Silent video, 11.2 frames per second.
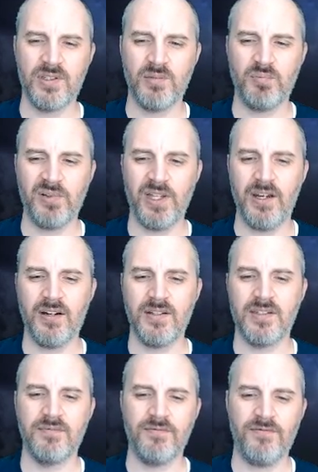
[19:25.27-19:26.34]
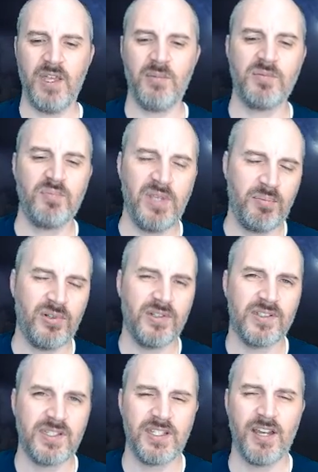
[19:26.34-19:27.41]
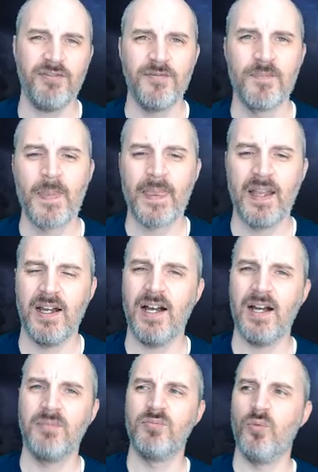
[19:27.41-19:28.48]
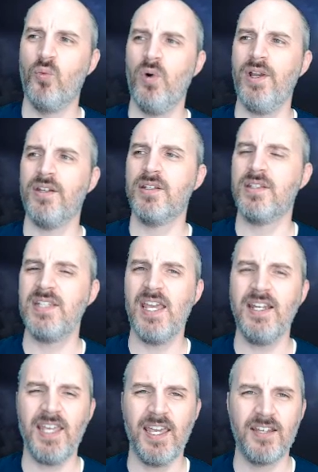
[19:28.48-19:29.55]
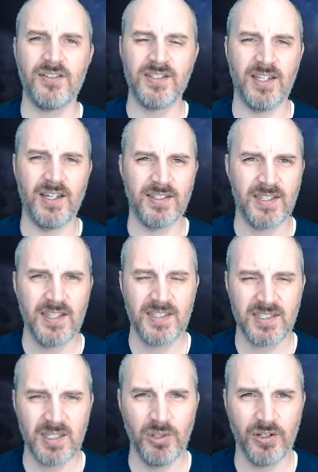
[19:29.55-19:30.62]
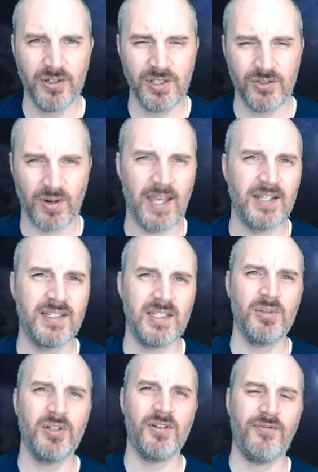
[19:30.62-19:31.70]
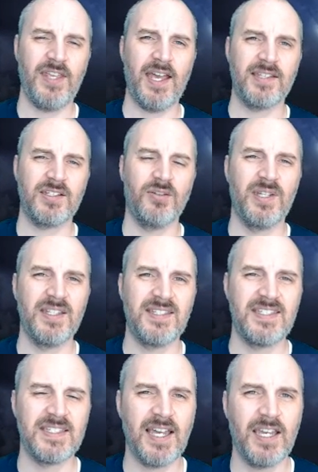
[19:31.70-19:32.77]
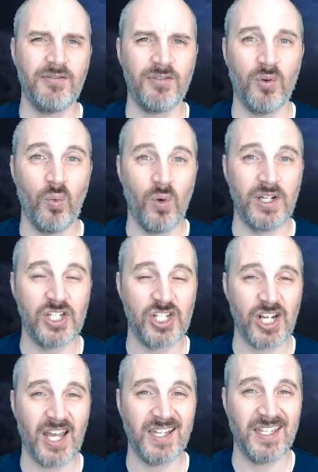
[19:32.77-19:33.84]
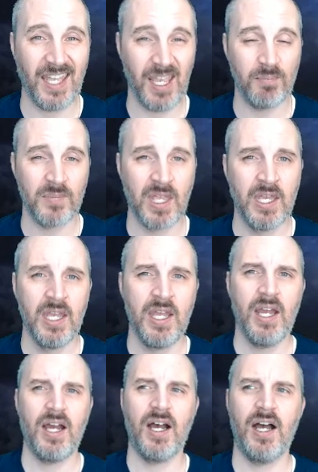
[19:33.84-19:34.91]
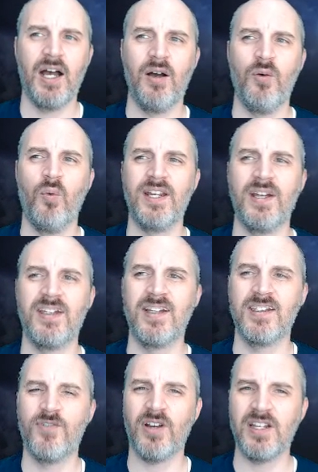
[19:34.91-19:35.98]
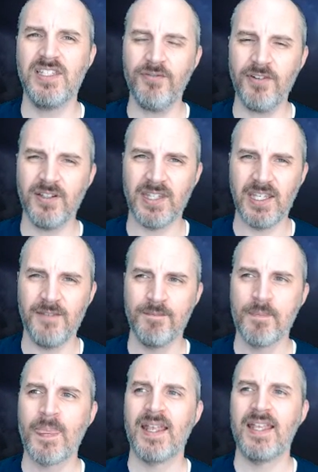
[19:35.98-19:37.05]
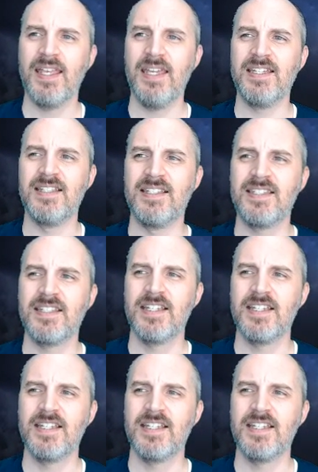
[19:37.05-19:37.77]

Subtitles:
and players and famous people and stuff. What 10 Candles does, similar to Dread, similar to Fiasco, it is designed for a one-shot game. What it does very differently is,